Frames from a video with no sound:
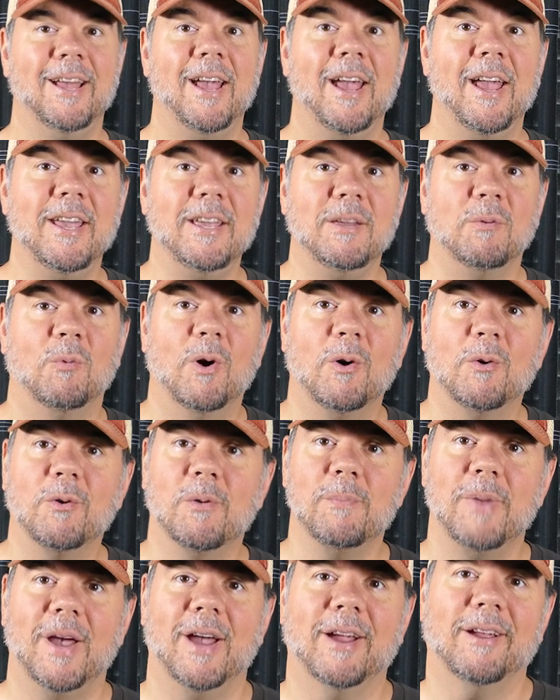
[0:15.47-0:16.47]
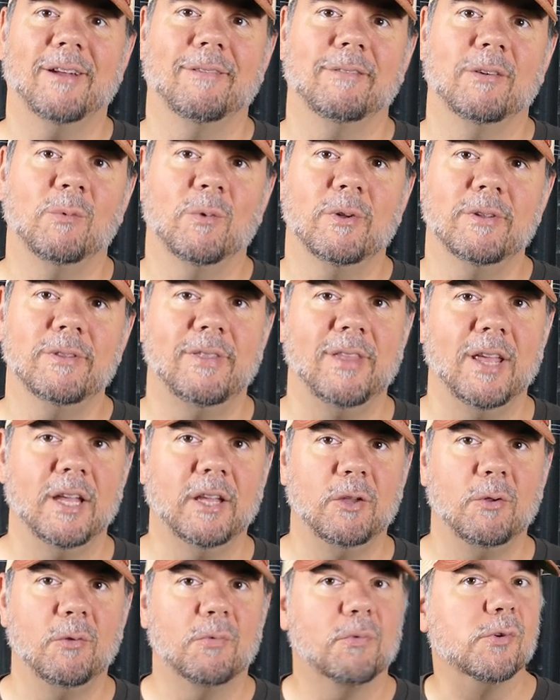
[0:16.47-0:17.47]
Hey, welcome back everyone.
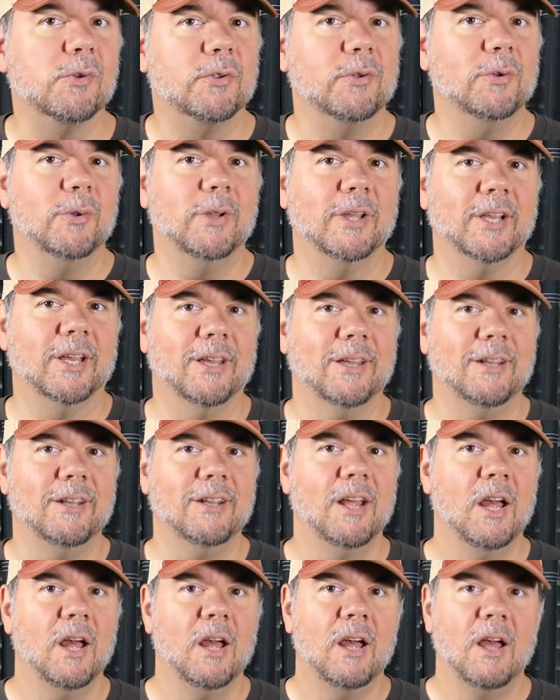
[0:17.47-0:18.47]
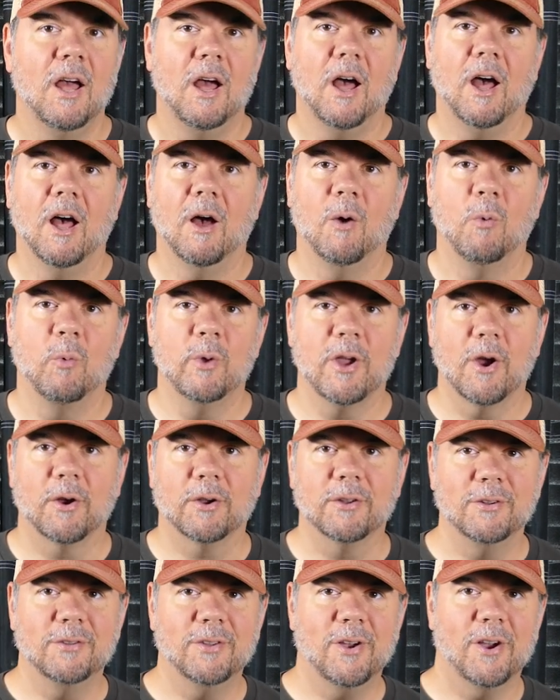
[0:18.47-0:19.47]
Thank you for tuning in. Uh, we are
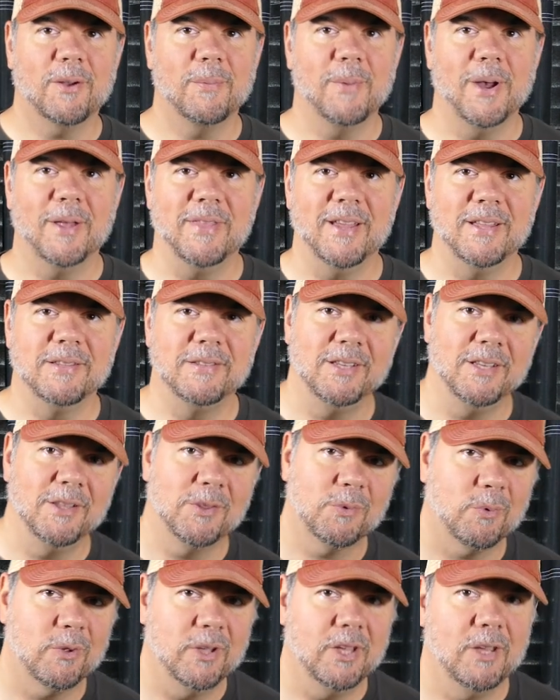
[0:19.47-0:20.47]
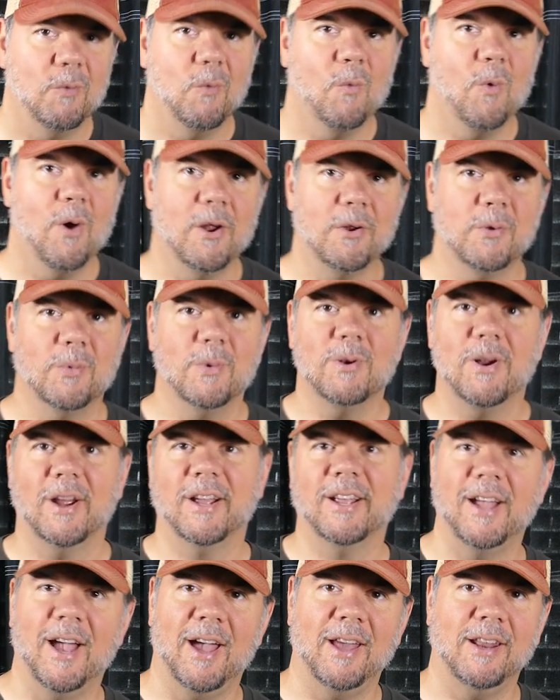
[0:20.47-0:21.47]
going to talk about that T three Wanderer. I
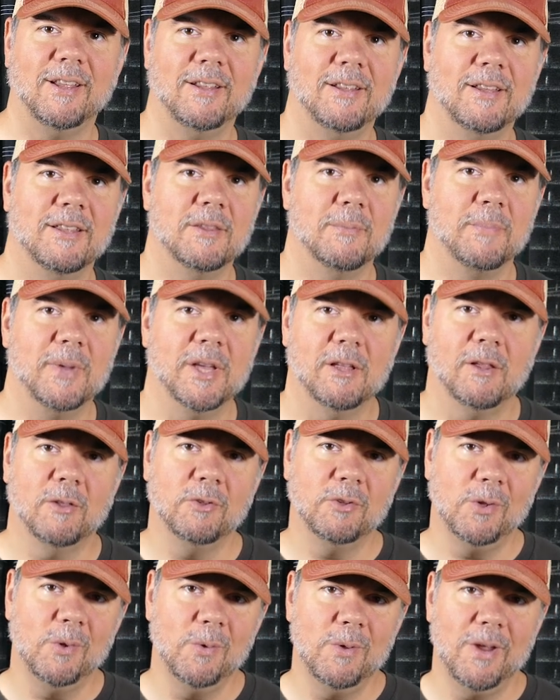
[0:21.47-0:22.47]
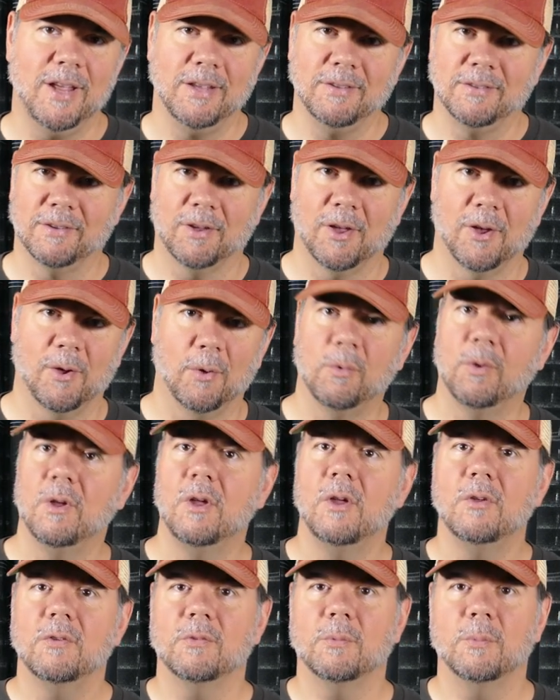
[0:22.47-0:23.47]
got it in the mail two days ago.
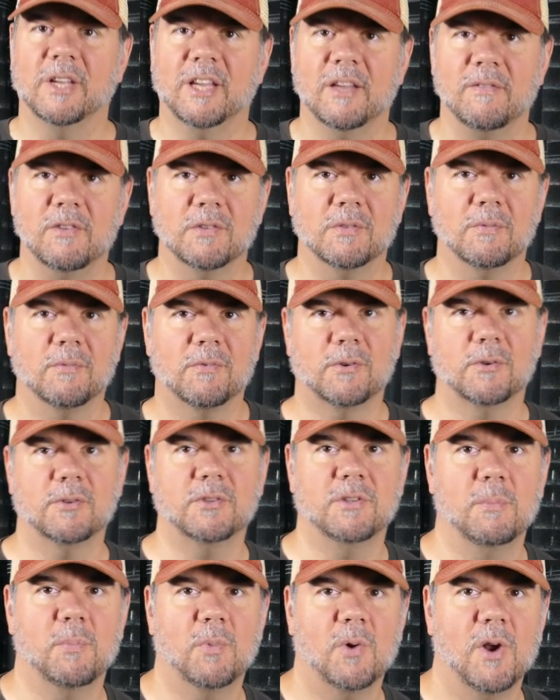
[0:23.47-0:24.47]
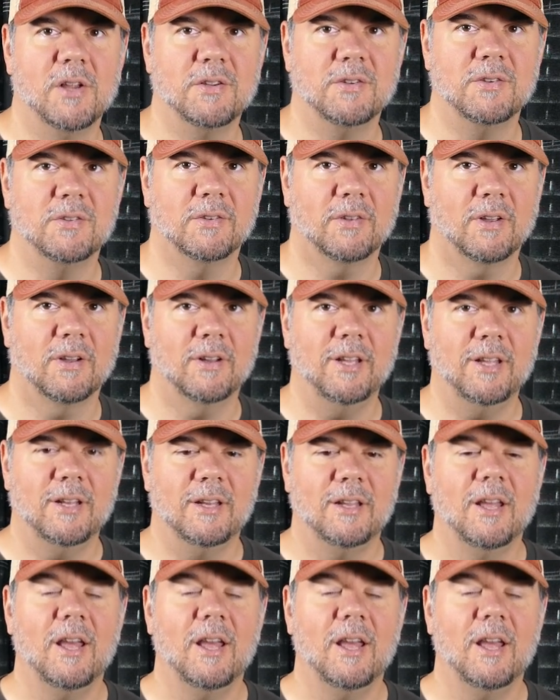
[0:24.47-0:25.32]
So I'm going to give you some first impressions on it.